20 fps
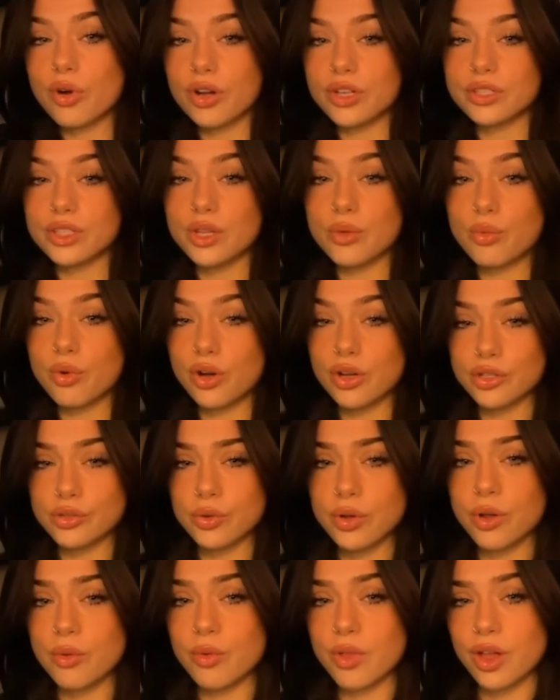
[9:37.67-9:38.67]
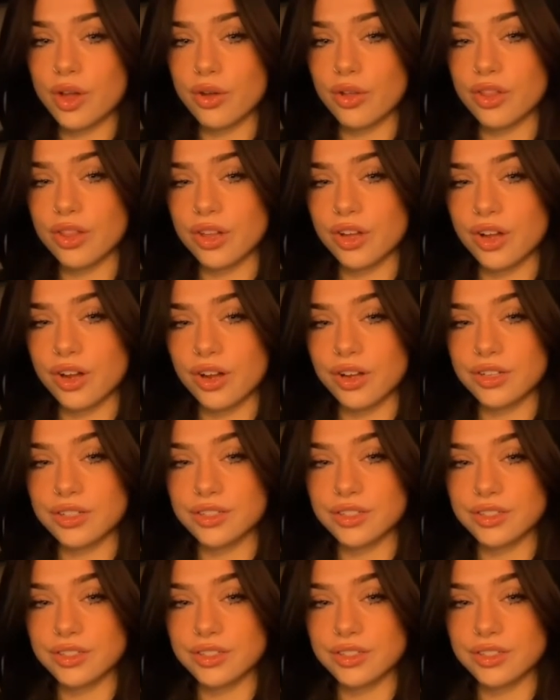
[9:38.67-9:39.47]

You see it in all these videos